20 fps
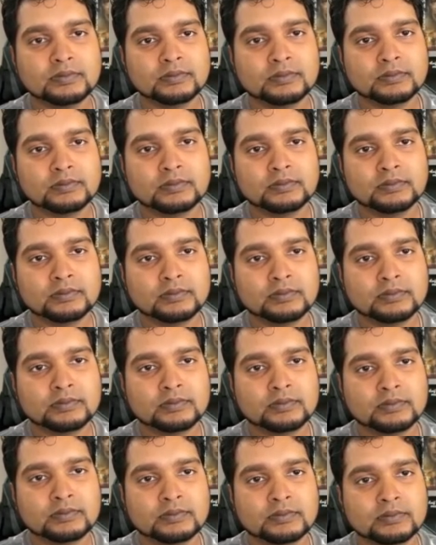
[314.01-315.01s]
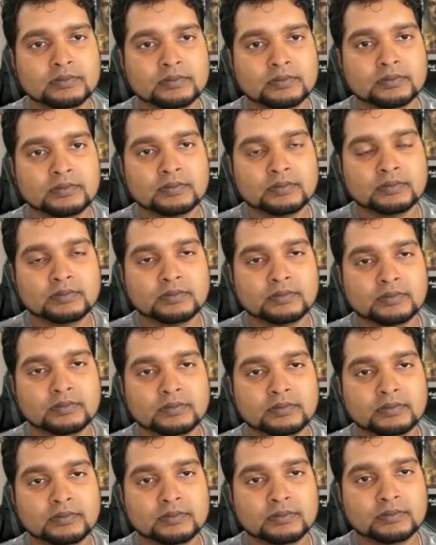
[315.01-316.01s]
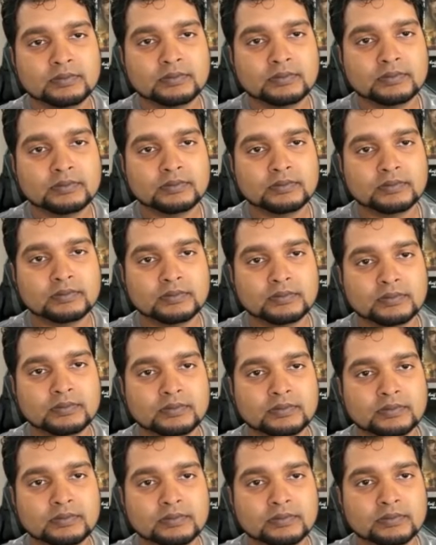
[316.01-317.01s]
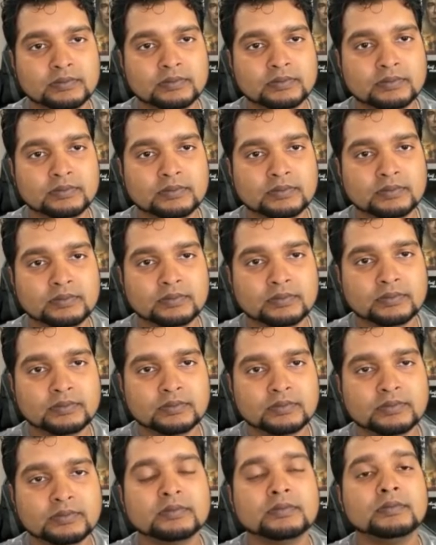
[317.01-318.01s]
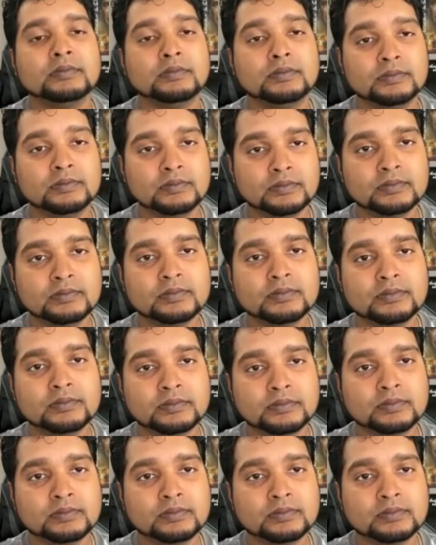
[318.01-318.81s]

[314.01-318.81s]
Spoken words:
(silent)